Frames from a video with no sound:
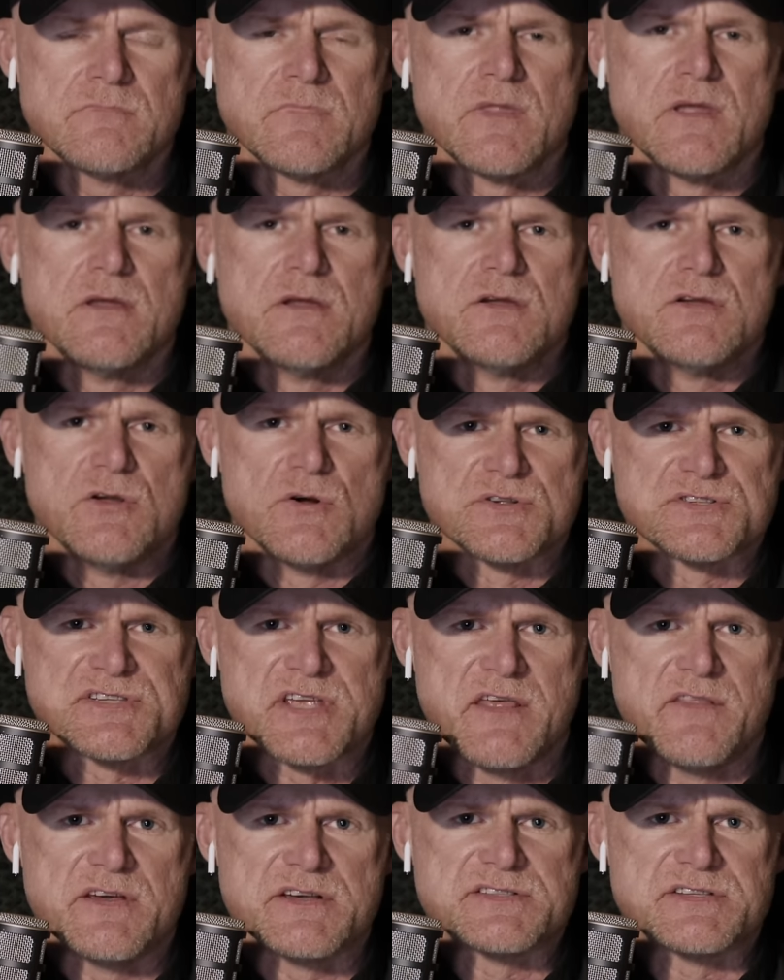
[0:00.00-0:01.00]
You'll see
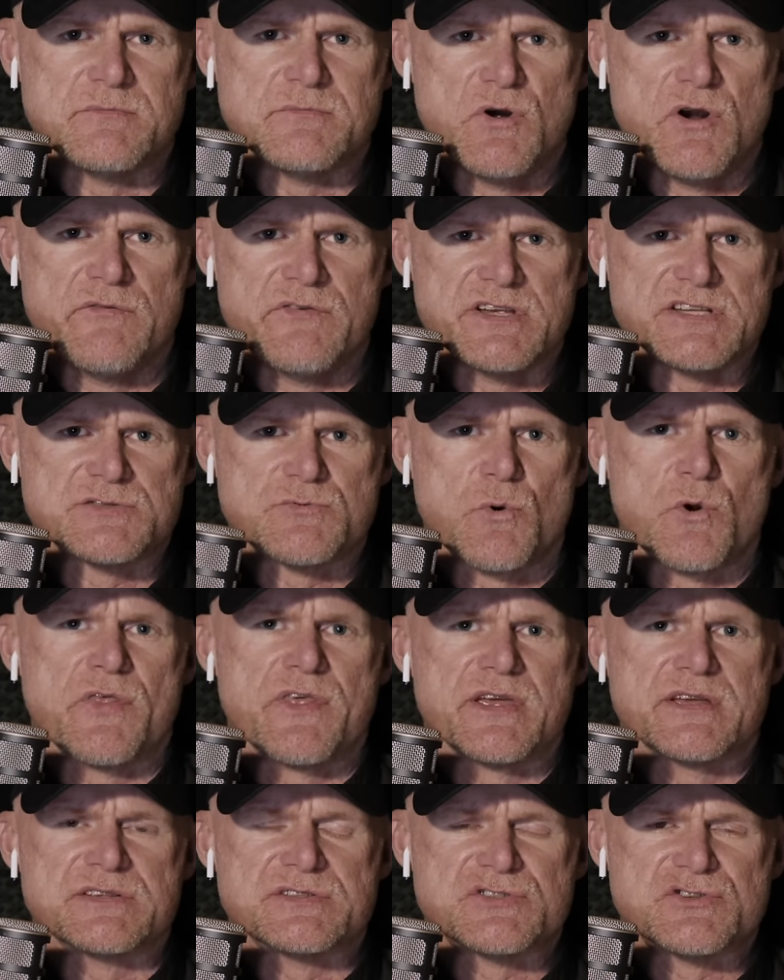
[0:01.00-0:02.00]
this in movies where the
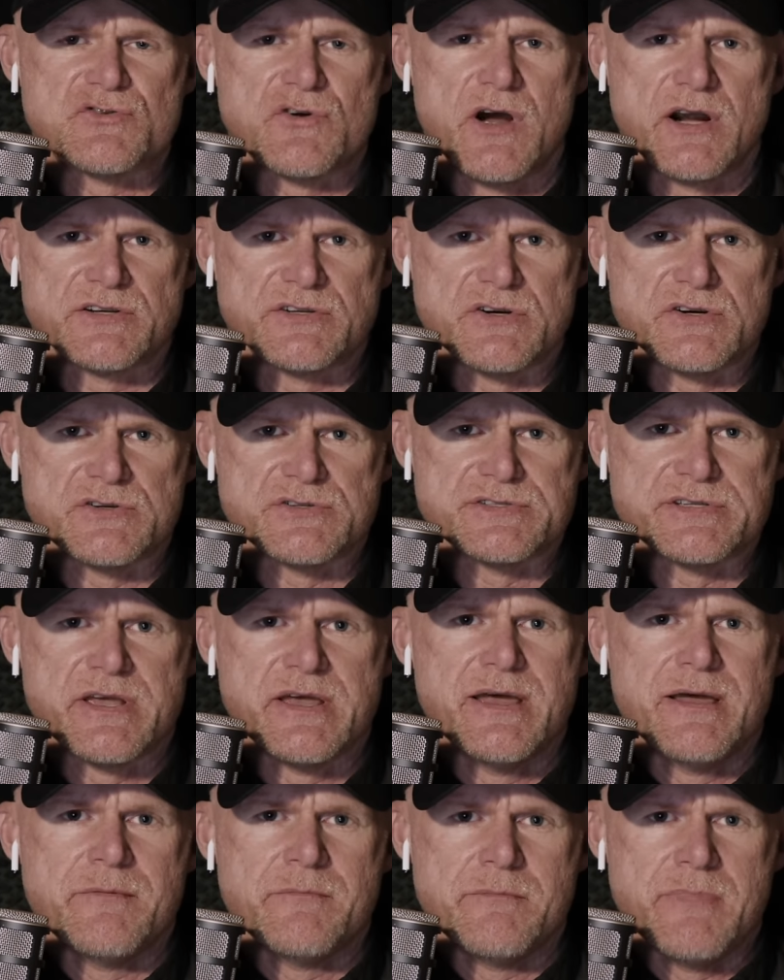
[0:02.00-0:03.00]
instructors
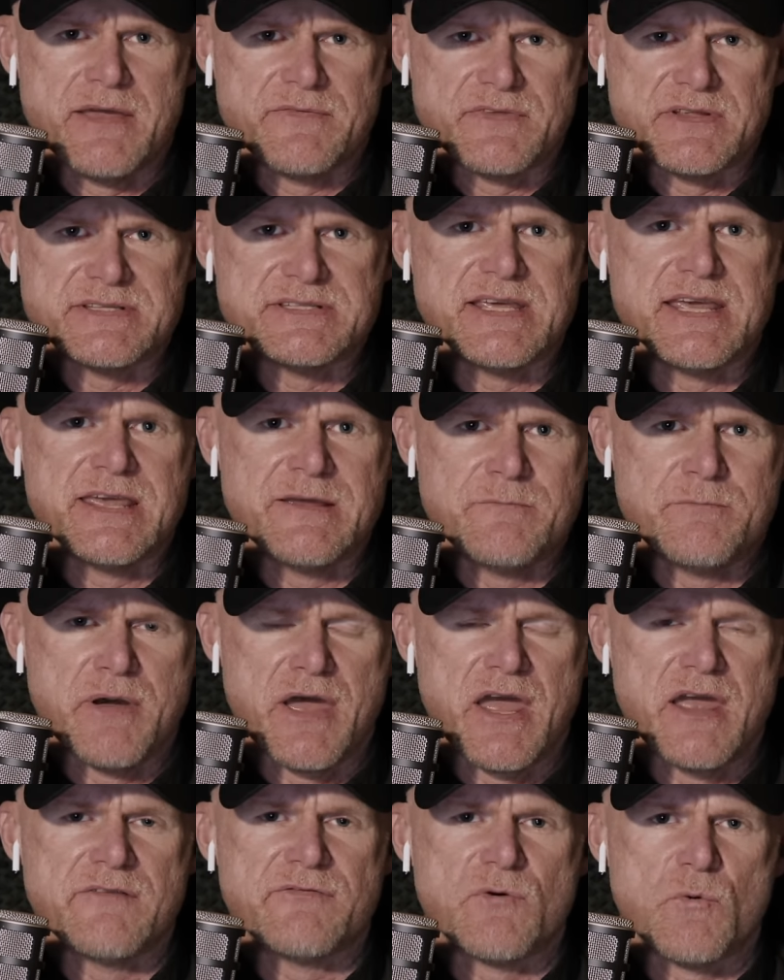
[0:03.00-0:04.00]
make the team
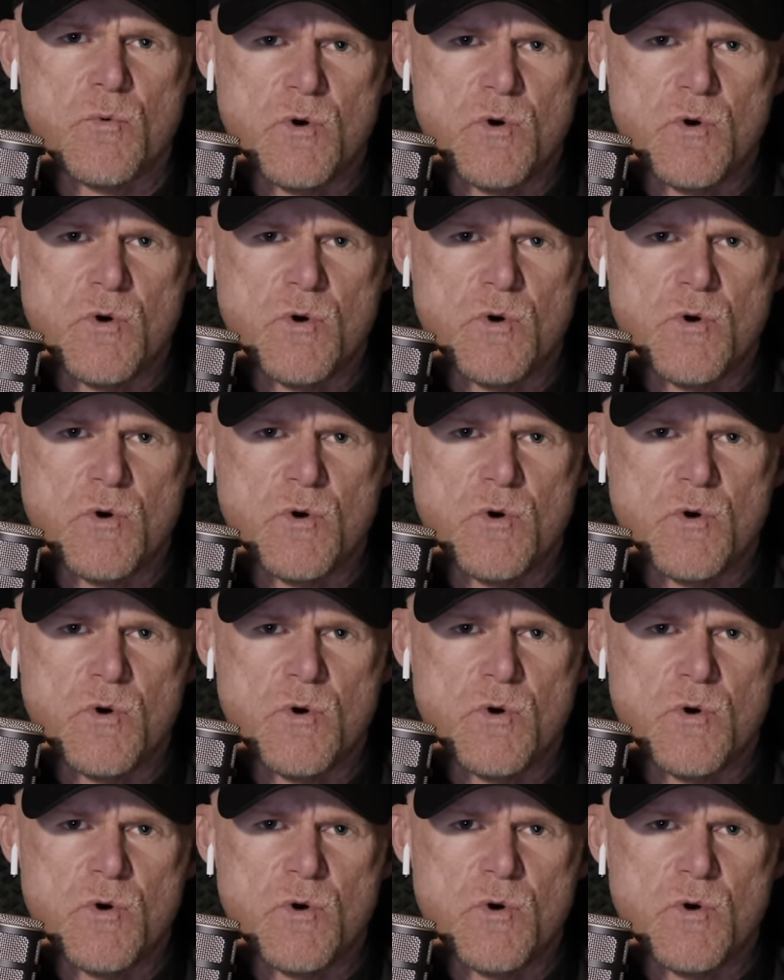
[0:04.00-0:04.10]
pay for one